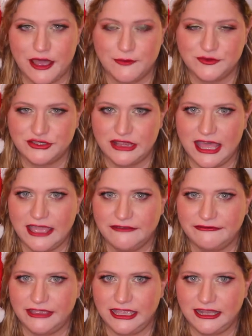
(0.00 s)
come to
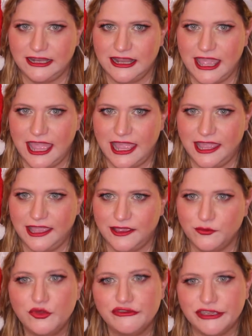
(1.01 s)
life in a
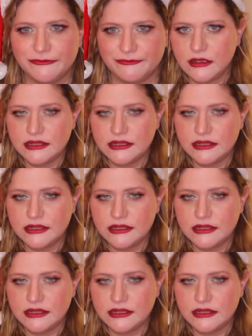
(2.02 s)
movie.